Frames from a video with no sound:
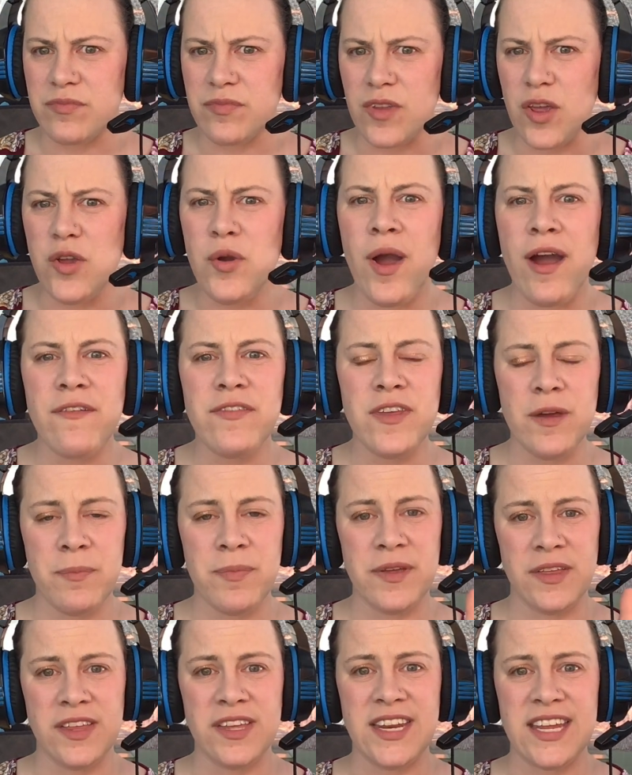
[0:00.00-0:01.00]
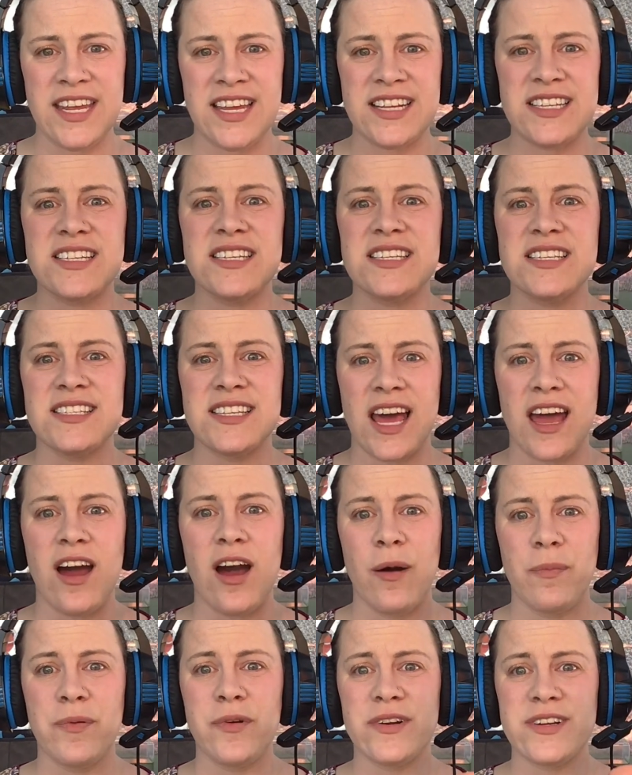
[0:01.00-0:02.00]
you have the ability to set
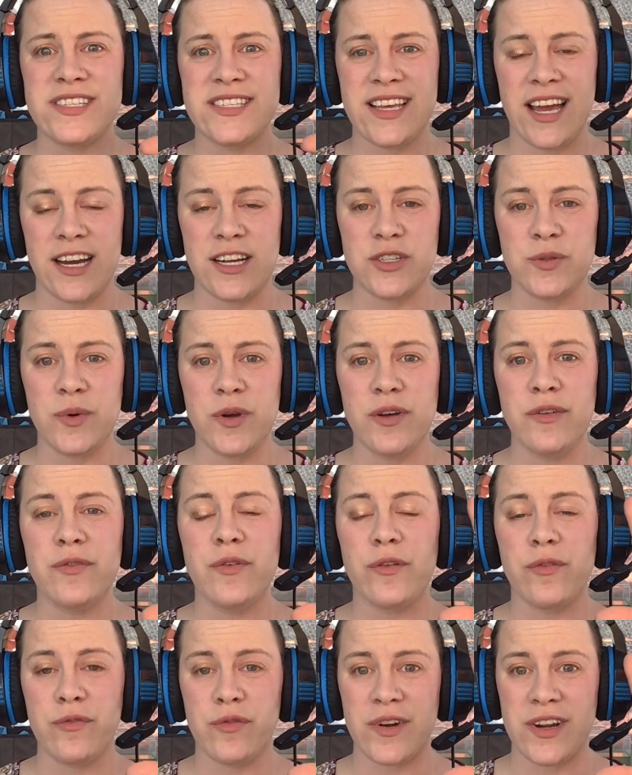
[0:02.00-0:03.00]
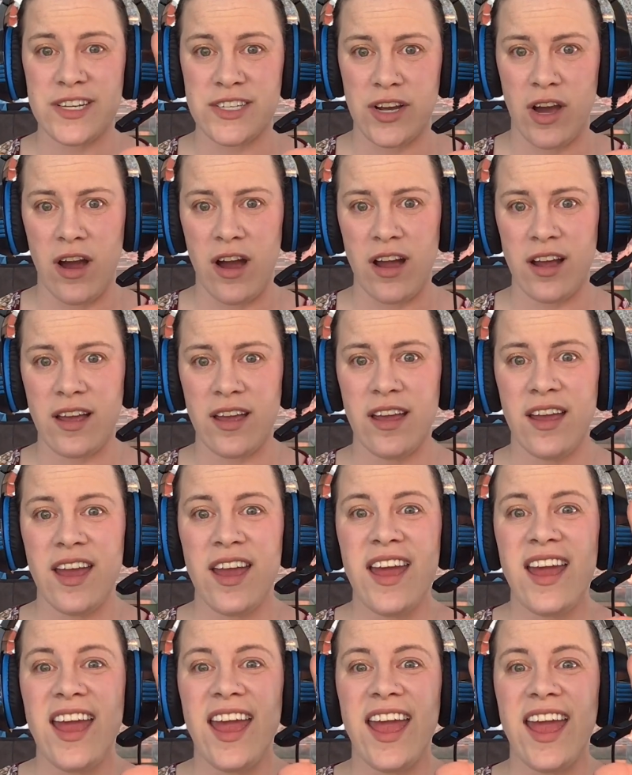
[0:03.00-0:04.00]
up your schedule for free talk.
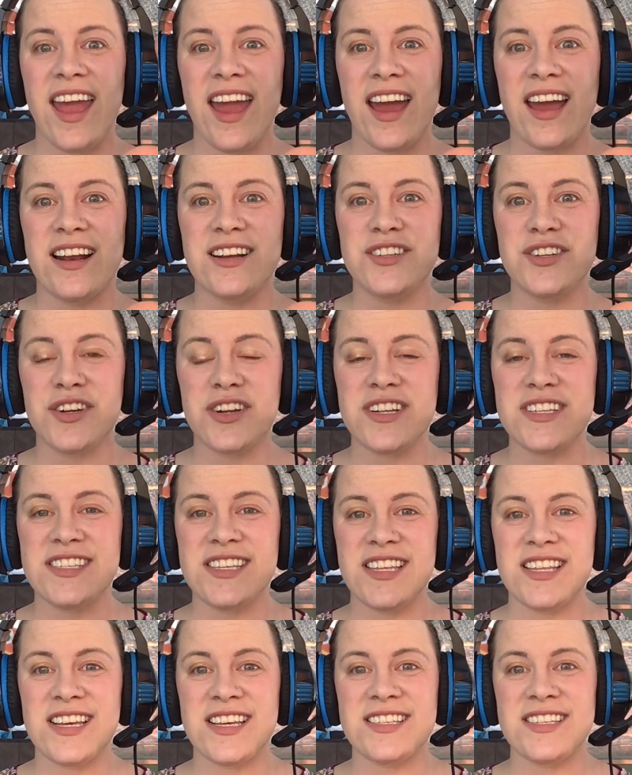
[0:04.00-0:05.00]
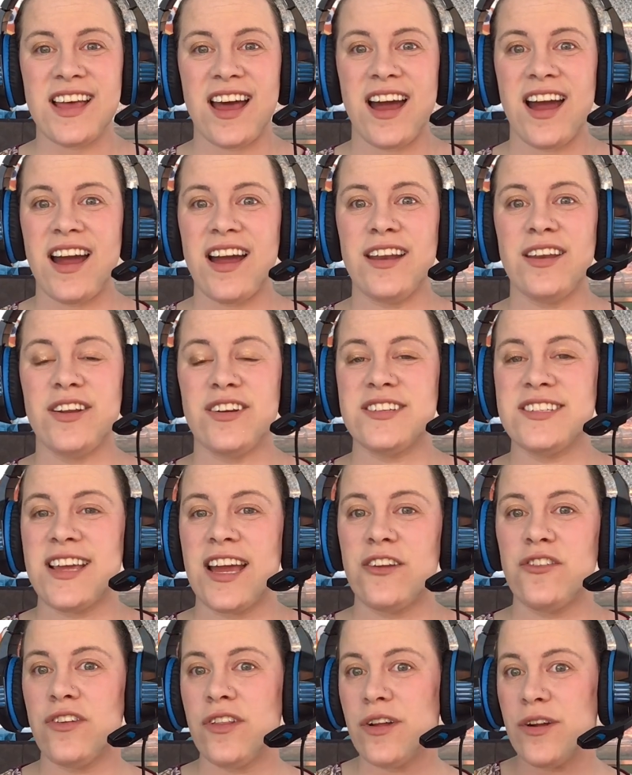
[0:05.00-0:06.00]
And you're going to see this on your
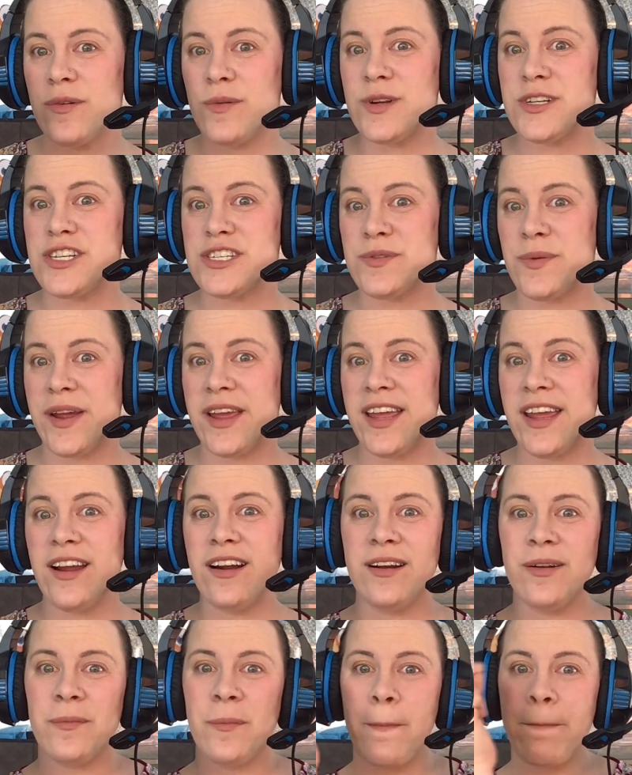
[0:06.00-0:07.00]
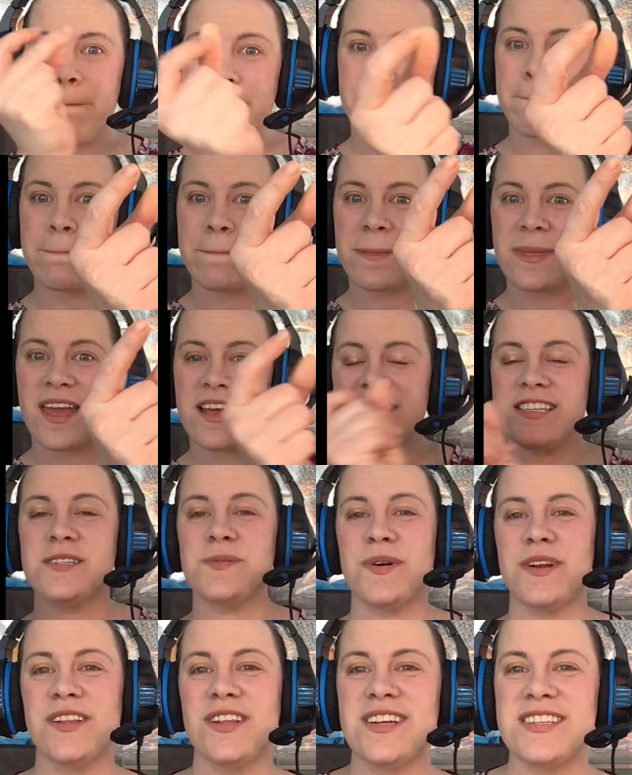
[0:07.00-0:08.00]
scheduler, which is right here. This
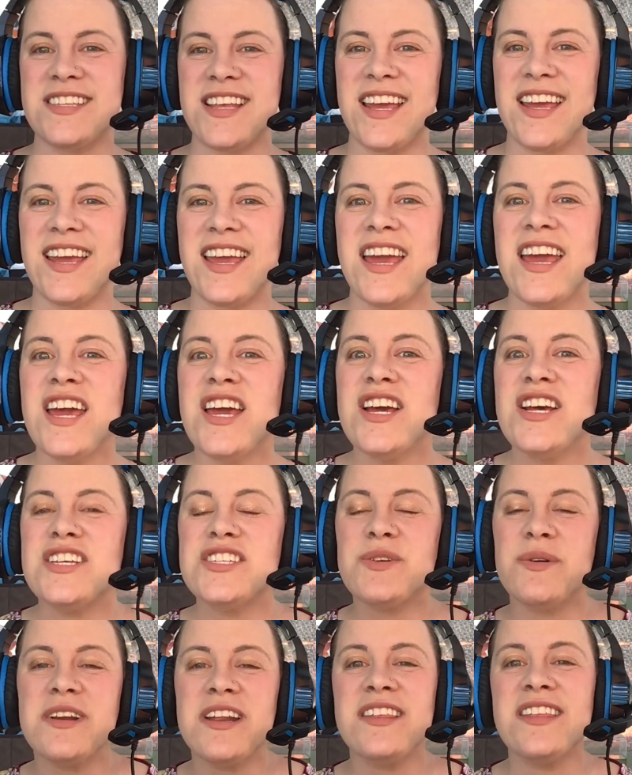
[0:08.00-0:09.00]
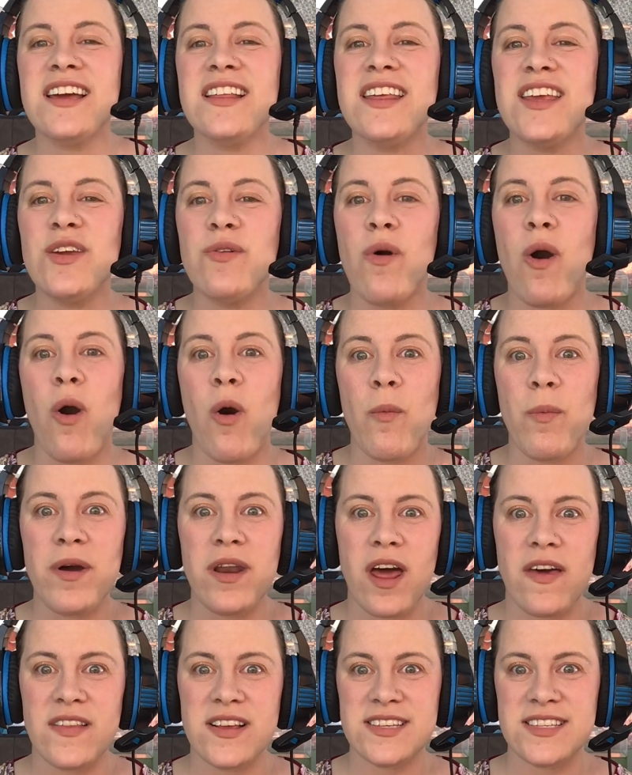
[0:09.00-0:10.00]
is what it looks like. So anything that you
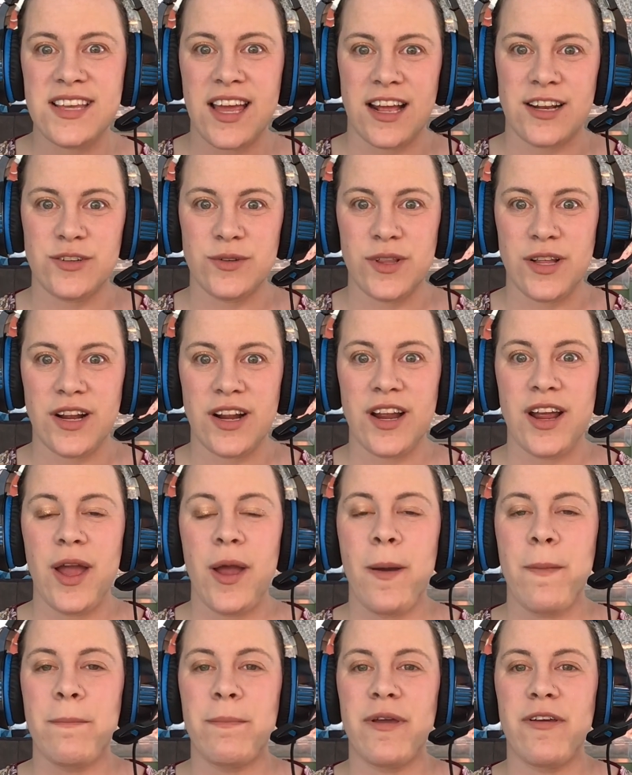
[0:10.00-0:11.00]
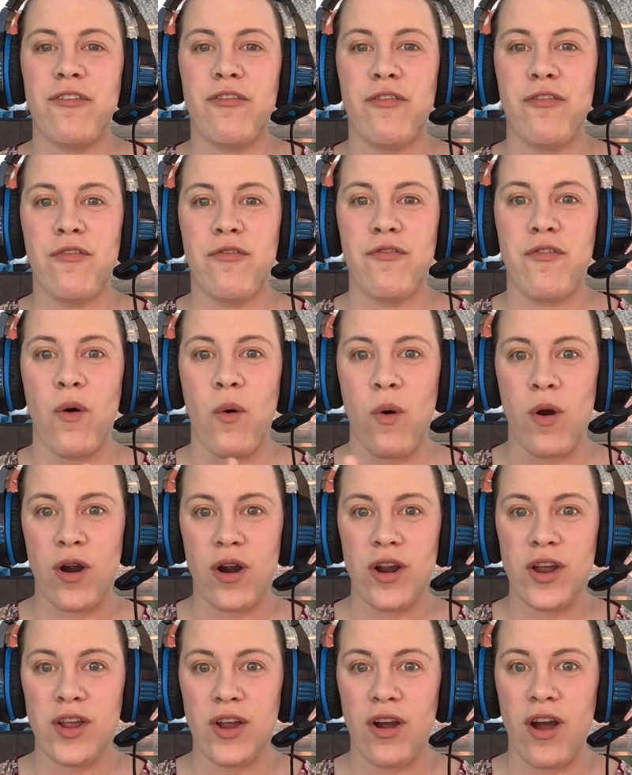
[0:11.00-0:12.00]
open on the scheduler
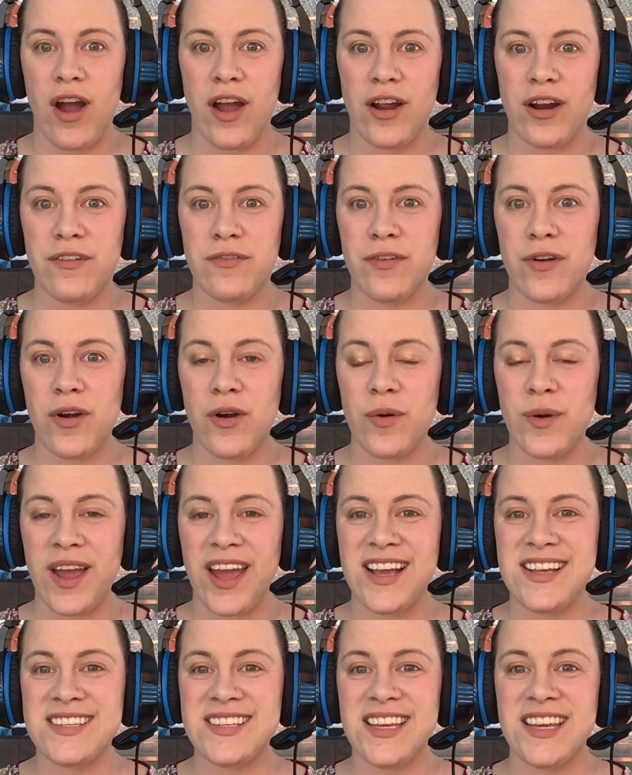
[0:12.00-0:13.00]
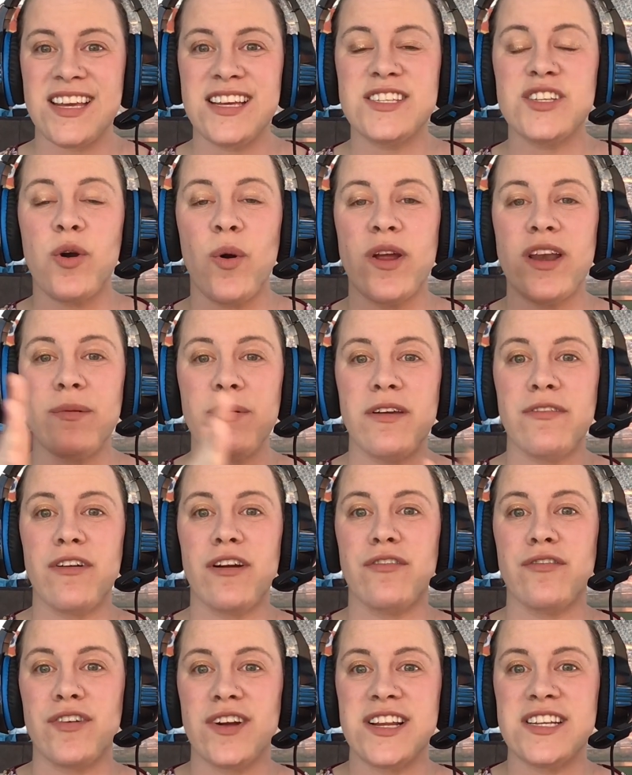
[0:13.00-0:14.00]
before you're hired for OKC is going to be
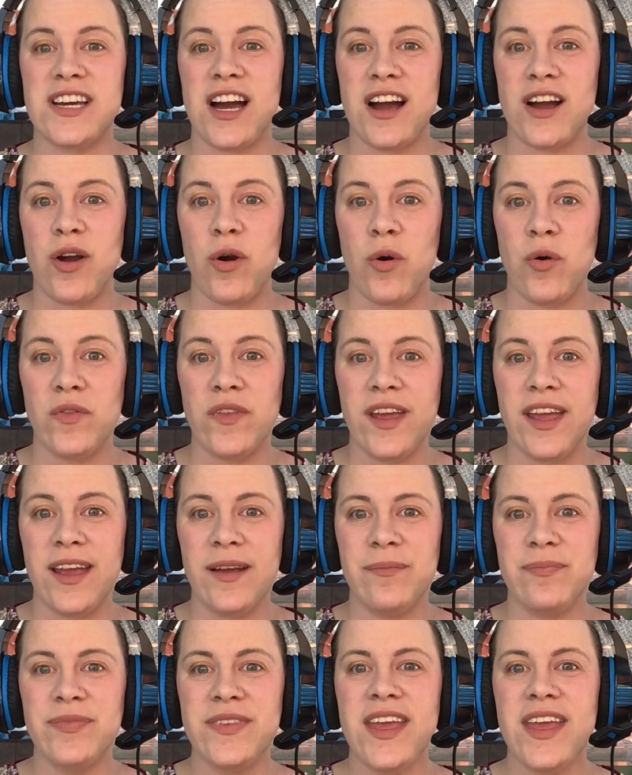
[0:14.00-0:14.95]
for free talk only.